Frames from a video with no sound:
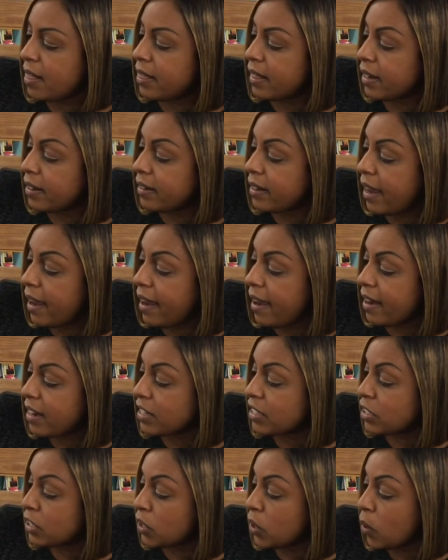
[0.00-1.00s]
The
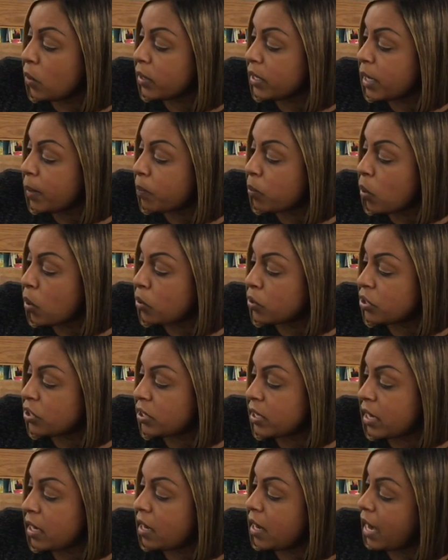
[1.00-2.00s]
gang slowly
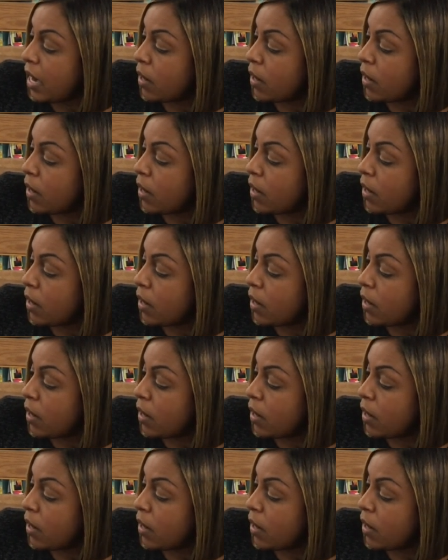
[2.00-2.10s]
approached a